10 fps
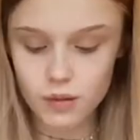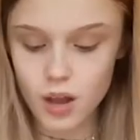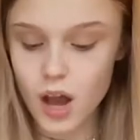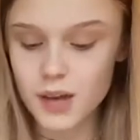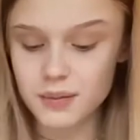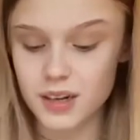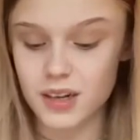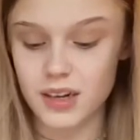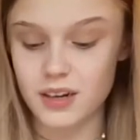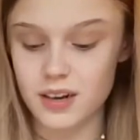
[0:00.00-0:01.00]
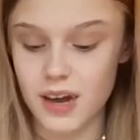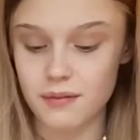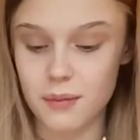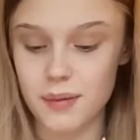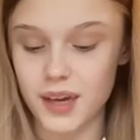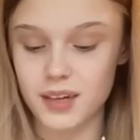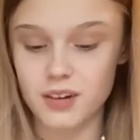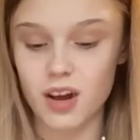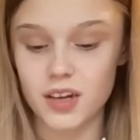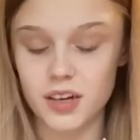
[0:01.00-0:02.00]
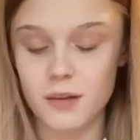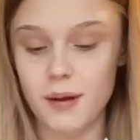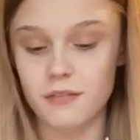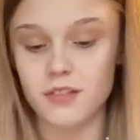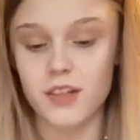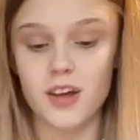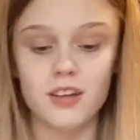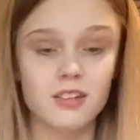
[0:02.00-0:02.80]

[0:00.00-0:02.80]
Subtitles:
I'm gonna need to have a big tidy up after this.